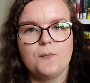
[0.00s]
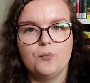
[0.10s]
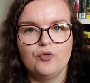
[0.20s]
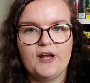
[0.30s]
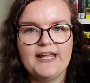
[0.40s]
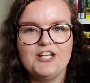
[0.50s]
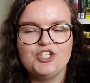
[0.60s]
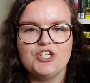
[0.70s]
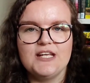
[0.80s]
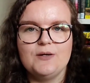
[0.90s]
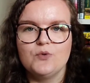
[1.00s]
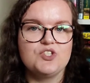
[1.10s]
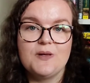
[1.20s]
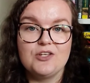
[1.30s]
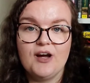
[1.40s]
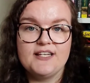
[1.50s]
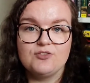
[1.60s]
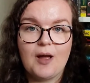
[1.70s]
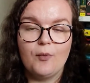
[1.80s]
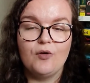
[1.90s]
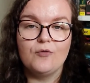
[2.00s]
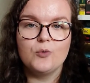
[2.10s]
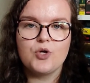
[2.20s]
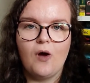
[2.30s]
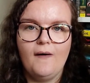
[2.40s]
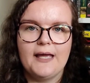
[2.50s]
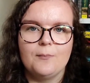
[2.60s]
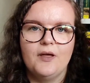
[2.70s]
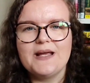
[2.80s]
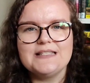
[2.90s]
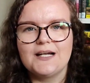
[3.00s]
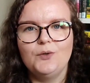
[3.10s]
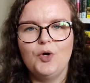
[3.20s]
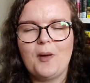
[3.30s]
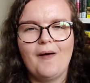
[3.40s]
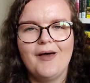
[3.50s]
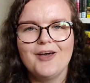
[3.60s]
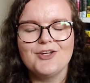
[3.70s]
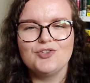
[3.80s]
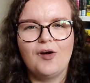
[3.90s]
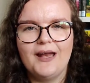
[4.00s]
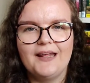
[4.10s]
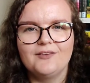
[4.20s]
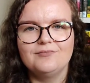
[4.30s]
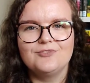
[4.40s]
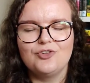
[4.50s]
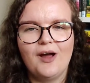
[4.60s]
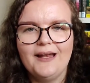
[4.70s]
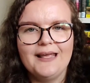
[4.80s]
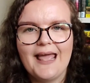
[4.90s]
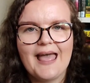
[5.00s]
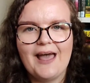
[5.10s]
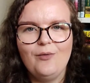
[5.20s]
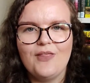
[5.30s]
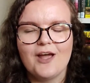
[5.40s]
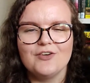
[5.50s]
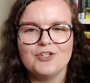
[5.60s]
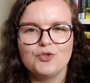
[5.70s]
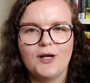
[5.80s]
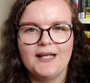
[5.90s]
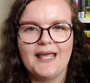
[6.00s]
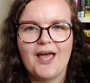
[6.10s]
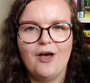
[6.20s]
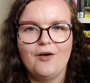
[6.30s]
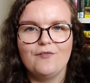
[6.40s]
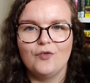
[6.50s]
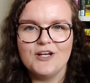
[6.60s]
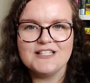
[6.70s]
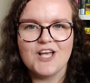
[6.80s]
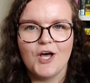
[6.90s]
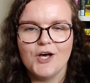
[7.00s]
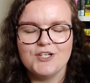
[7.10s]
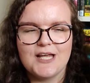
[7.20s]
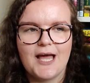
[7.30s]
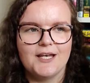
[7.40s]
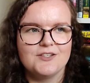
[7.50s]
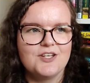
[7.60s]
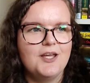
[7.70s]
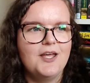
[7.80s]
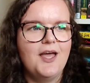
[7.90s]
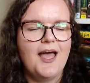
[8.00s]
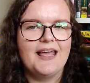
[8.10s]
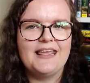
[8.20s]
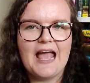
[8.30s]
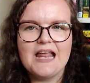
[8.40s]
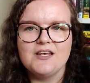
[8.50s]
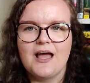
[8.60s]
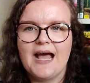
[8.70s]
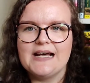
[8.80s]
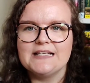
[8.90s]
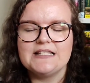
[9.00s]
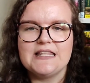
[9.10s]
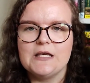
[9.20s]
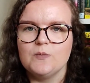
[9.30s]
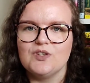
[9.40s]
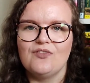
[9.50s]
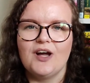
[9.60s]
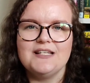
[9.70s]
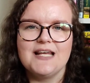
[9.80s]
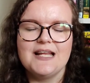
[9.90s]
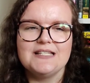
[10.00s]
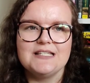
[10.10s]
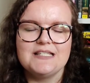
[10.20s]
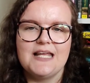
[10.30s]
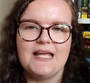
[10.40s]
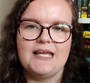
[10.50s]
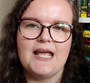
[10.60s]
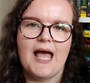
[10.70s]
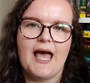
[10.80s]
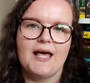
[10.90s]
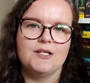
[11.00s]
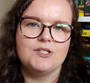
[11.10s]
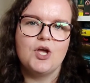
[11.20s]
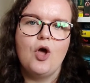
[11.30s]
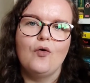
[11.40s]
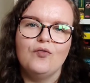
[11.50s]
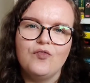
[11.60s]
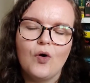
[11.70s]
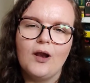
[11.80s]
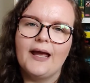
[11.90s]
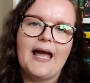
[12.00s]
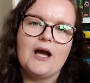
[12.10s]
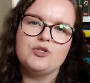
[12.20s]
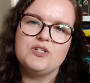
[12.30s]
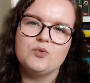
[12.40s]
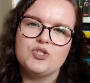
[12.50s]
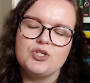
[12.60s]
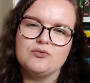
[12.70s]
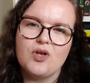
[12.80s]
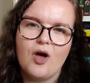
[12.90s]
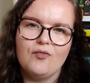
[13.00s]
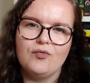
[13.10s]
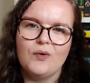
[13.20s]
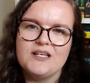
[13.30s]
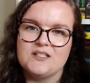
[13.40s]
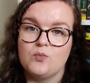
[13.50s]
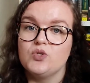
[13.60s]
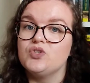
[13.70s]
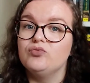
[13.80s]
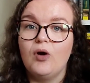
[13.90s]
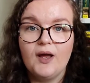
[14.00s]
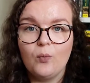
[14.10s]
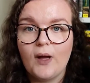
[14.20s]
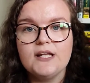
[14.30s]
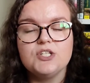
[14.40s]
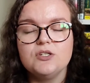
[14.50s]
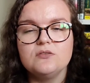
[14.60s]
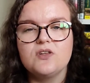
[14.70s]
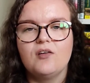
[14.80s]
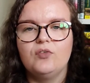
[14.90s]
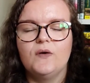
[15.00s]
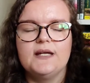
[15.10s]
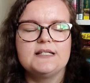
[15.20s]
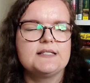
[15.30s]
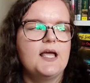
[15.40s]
Brie. She wants to be the greatest rapper of all time. Basically all about her trying to get out there and trying to get her voice heard, and again it has themes of identity and like how she wants to use her voice and what's the right way to use her voice.